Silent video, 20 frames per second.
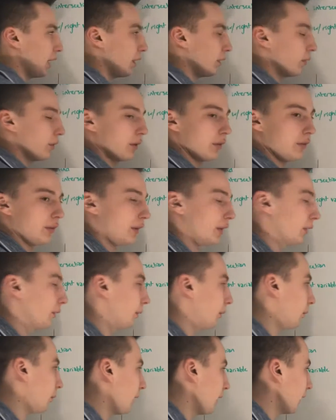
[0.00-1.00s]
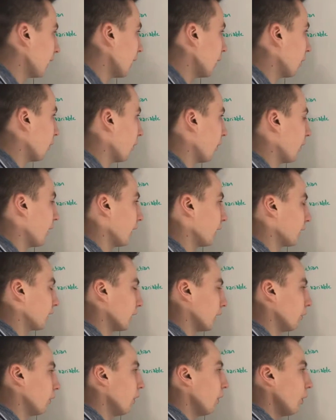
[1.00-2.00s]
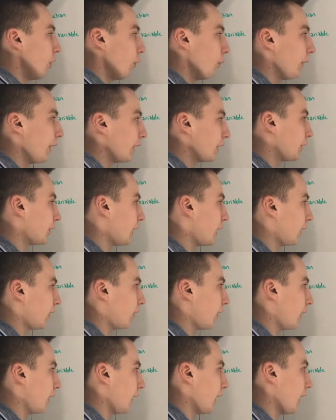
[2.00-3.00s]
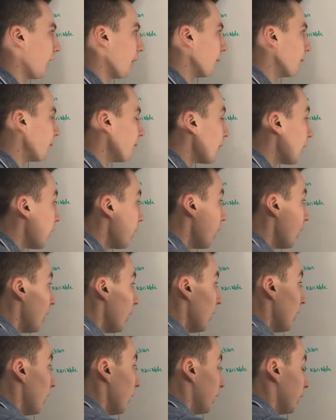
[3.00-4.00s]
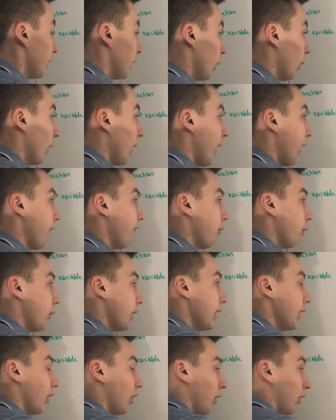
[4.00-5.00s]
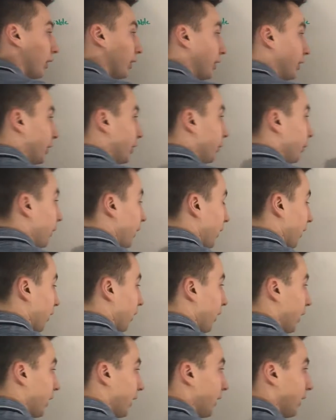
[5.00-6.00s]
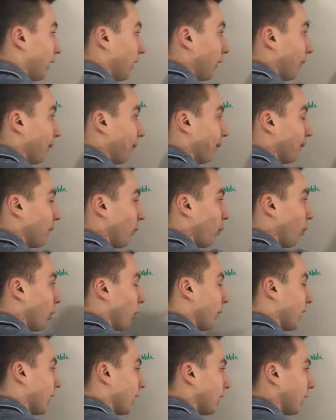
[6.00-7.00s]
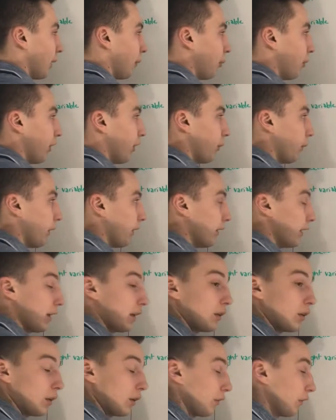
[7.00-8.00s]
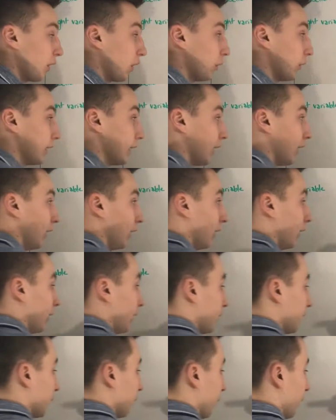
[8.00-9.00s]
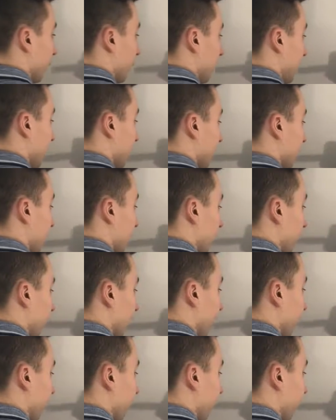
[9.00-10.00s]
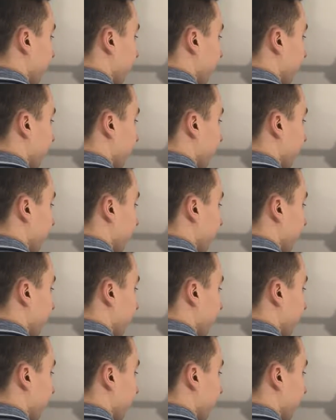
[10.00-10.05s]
but I don't want to really rewrite that whole thing, so we can just integrate now. So if we are to integrate here, what do we end up with? Well, the integral of cosine is going to be sine,